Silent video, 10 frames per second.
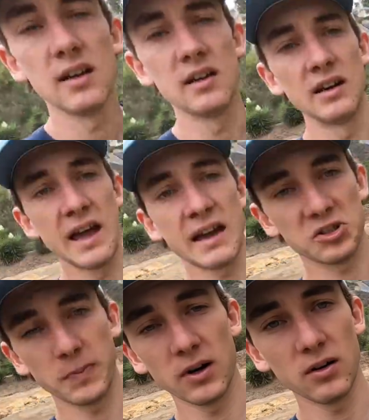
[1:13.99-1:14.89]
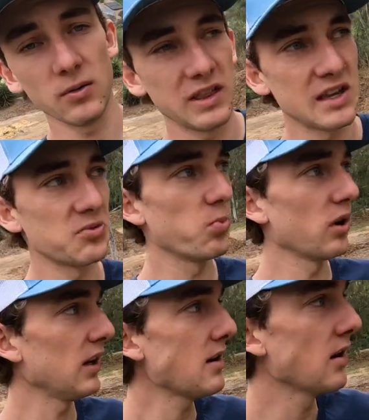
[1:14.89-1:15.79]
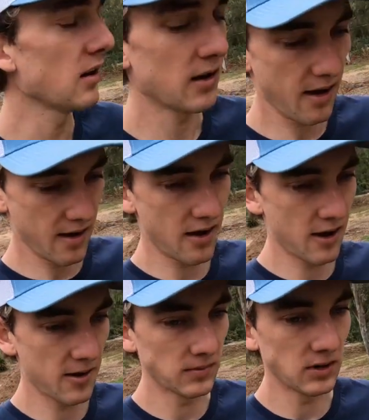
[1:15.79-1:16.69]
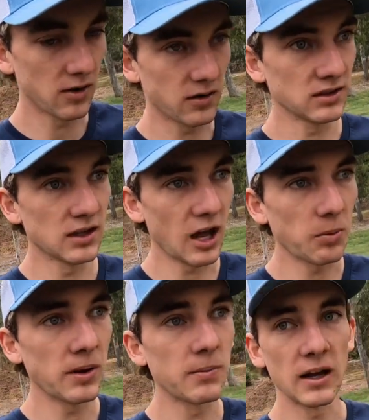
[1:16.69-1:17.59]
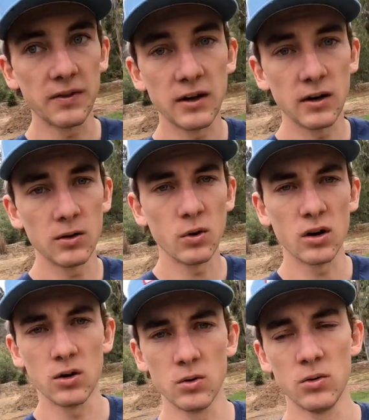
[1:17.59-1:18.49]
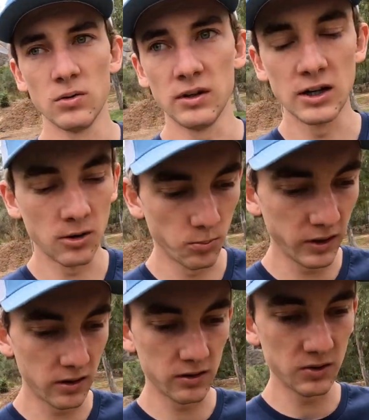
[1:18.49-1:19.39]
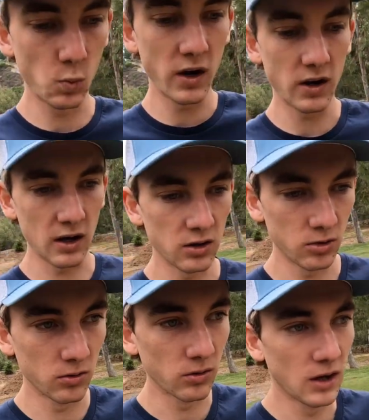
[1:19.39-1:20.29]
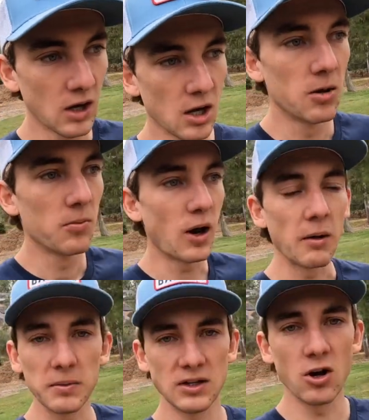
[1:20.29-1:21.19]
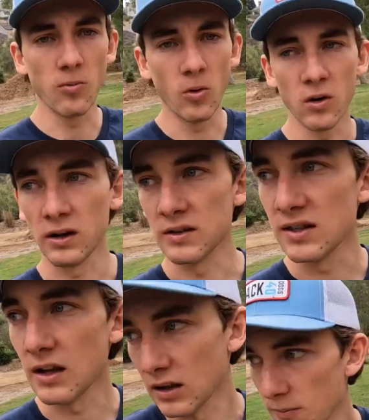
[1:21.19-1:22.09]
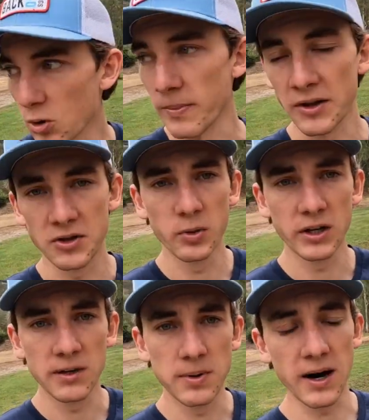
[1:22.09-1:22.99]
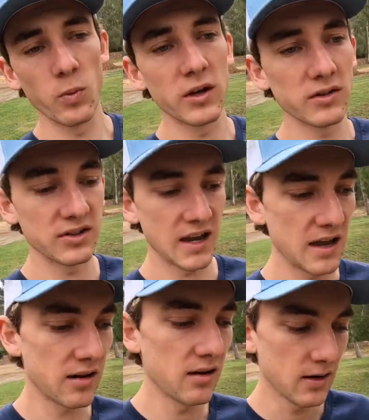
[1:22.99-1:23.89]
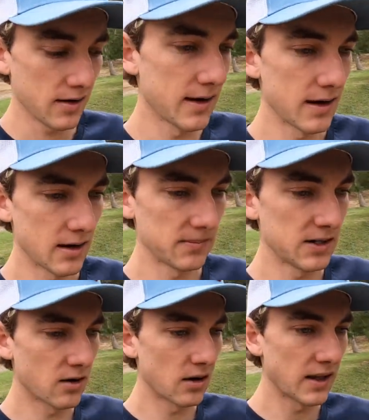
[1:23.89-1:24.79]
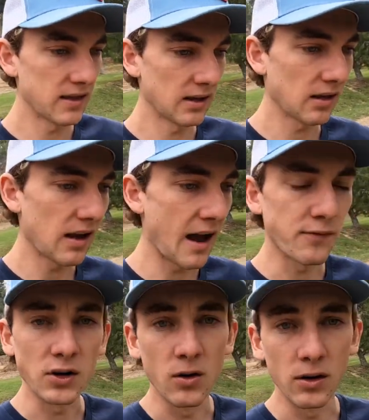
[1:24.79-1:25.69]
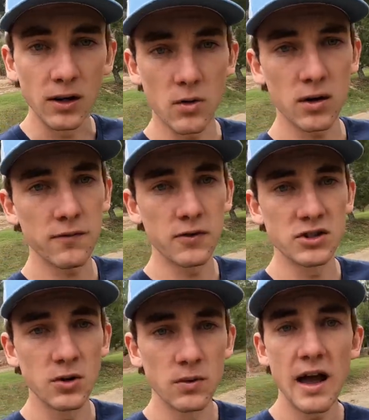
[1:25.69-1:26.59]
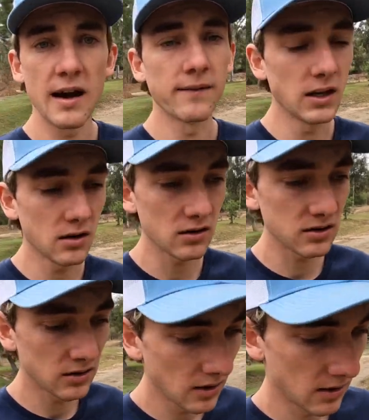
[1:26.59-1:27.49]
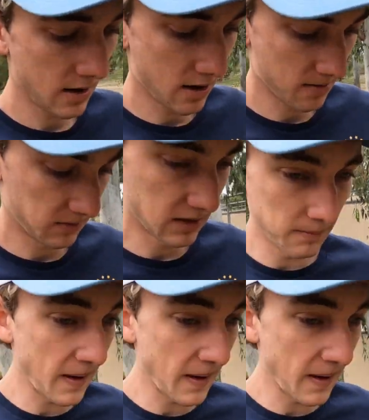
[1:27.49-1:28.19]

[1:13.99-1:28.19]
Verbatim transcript: an expert with this breed. Um, you know, there's a lot of people out there who, who, you know, breeders and whatnot who probably know more and can say a lot more about the breed, but I will say, um, you know, I think after owning one for two and a half years, um, getting